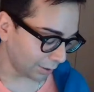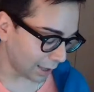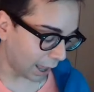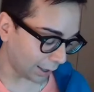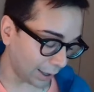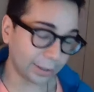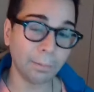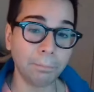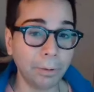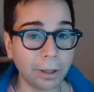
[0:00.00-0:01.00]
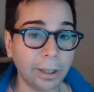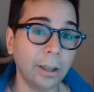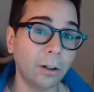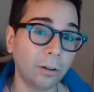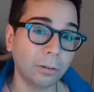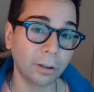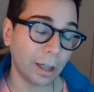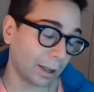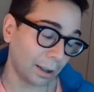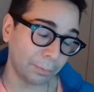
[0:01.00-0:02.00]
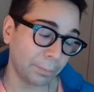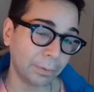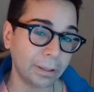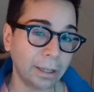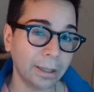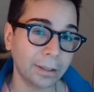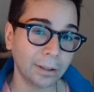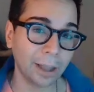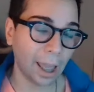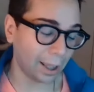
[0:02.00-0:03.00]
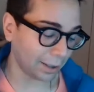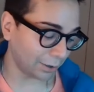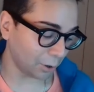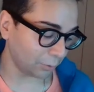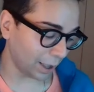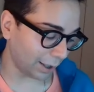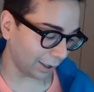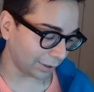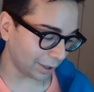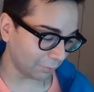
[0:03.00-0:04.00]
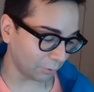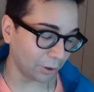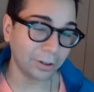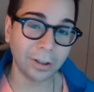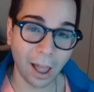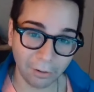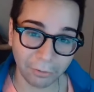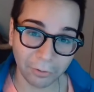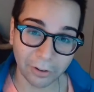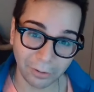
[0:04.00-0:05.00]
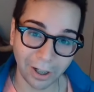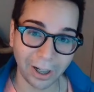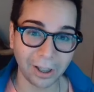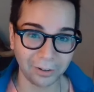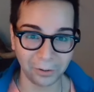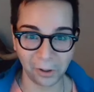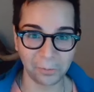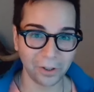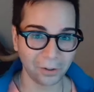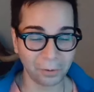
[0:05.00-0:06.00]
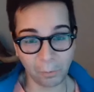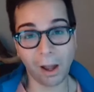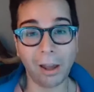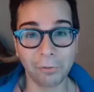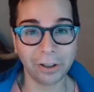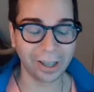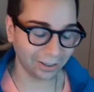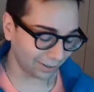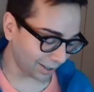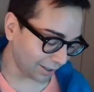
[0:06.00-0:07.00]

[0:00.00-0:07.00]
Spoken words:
That it's a big deal. Not a lot of people see this. And I know that it's never enough, right? And, you know, we want everything.